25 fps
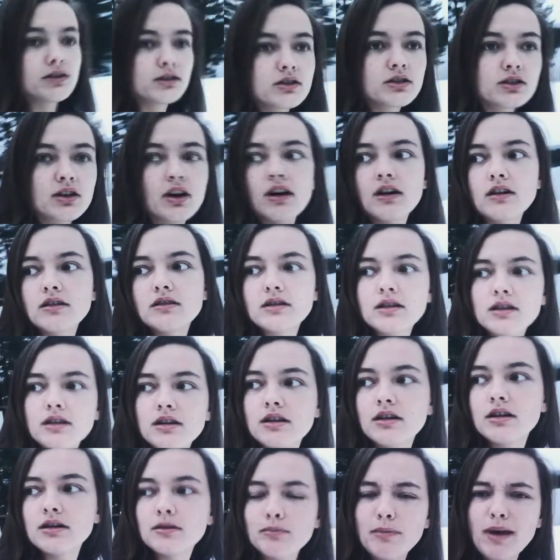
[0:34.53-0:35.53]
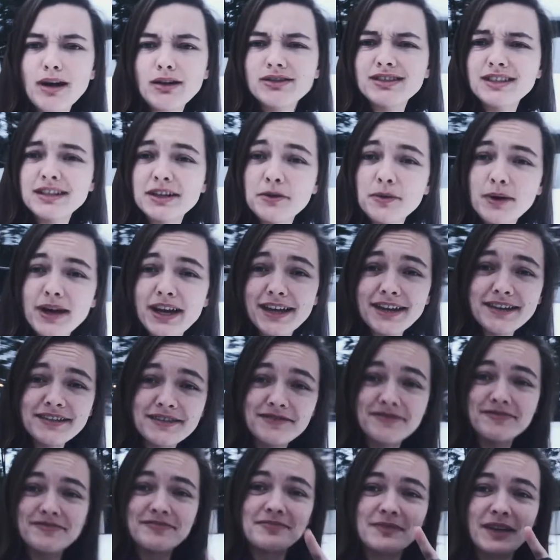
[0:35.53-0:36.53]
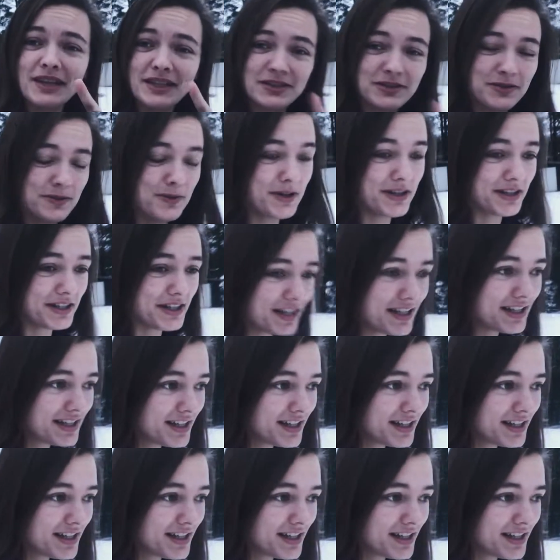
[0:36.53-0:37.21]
it's called, melting away. That's the word.